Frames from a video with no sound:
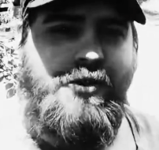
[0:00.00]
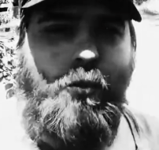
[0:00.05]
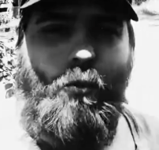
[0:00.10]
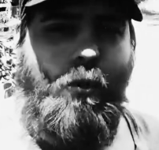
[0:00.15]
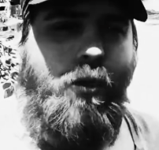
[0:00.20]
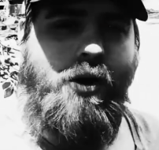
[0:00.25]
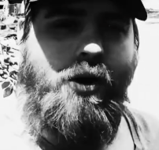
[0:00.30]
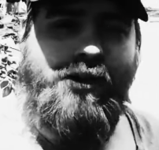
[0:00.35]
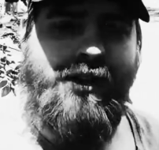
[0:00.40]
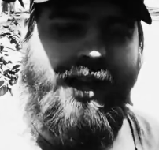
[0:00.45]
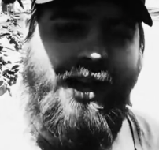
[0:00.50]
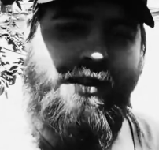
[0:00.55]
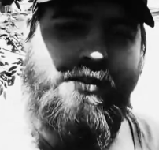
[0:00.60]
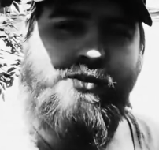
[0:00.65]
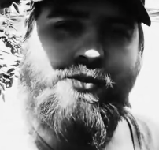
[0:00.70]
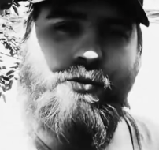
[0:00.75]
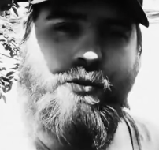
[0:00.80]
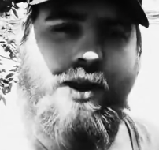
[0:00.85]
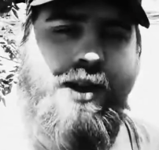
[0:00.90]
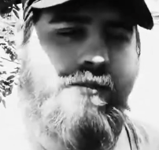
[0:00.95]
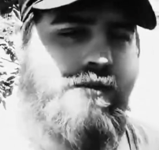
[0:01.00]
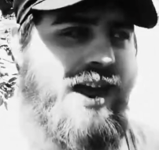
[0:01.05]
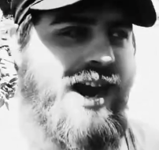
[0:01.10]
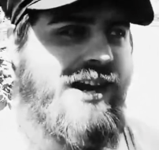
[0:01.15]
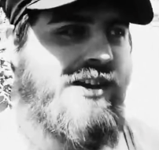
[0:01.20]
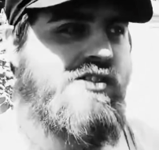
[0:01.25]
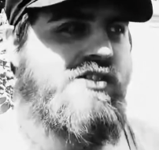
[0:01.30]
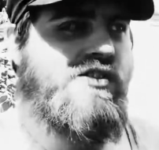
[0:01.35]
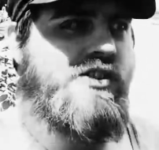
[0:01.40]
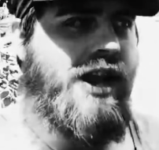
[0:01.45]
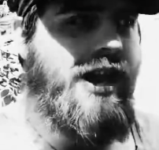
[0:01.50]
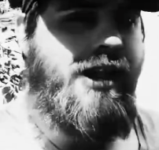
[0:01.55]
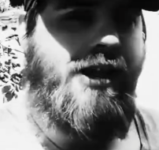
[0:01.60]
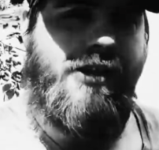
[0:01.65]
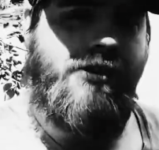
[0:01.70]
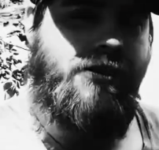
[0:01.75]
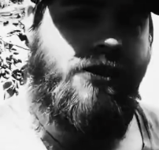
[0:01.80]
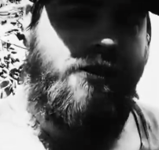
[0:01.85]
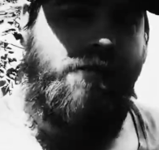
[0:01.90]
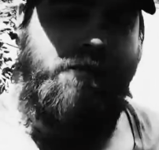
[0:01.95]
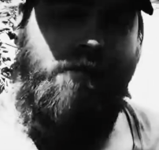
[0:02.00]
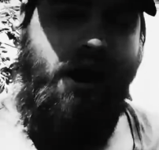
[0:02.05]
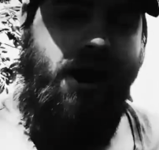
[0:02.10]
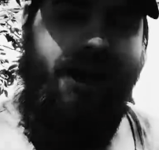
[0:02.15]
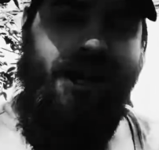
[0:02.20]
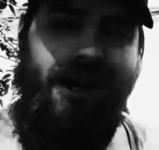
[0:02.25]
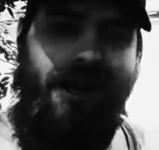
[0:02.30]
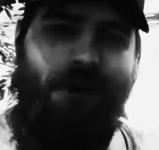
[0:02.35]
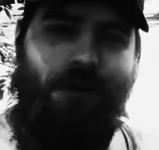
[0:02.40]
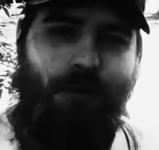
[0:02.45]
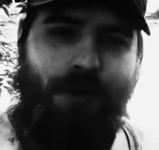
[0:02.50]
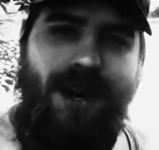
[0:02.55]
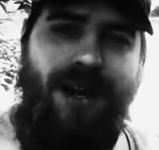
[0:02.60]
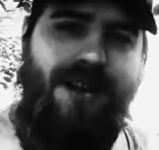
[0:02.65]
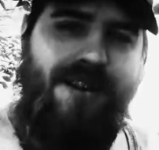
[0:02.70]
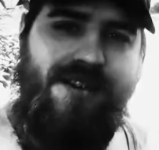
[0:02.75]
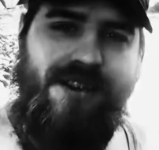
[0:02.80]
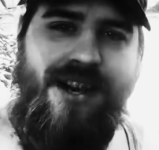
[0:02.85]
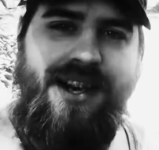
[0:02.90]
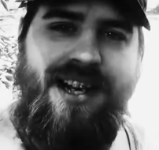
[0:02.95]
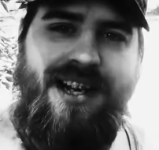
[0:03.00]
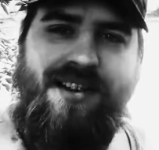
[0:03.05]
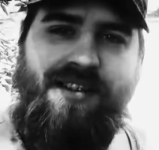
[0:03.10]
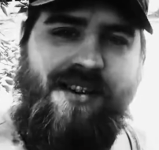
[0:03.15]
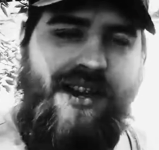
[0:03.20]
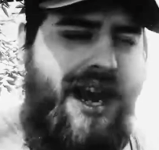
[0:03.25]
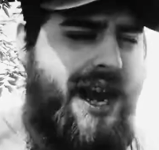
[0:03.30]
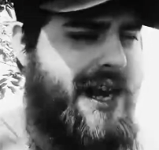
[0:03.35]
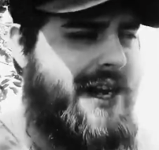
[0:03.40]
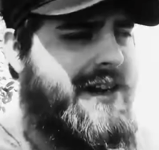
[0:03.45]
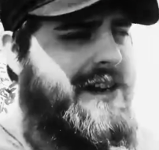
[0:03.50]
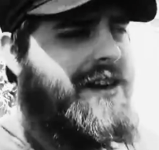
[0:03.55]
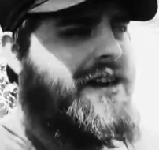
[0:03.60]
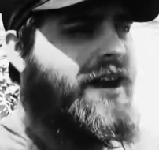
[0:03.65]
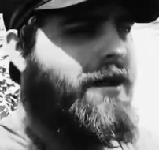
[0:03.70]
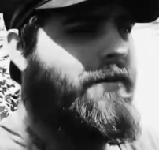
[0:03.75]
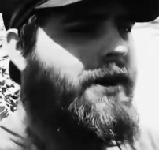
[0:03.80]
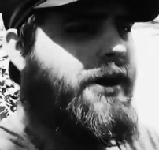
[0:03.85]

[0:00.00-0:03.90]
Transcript: to world history than a singular fucking Greek city-state. I